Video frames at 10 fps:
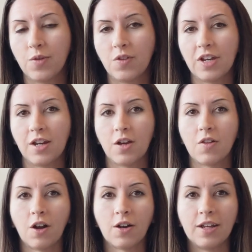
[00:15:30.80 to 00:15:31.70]
We used it in
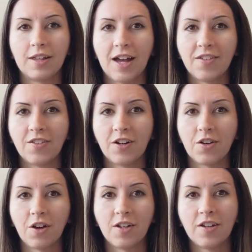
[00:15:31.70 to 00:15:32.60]
Killarney last
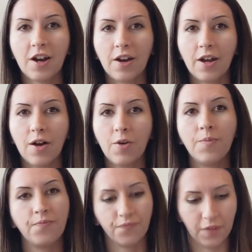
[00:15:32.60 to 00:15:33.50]
year in
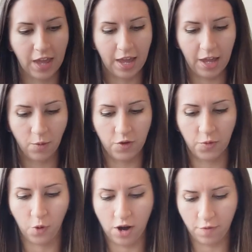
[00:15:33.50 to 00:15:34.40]
Ontario, and we
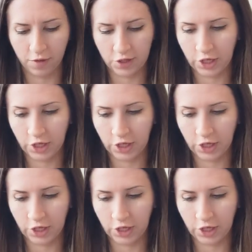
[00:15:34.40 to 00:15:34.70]
just brought it for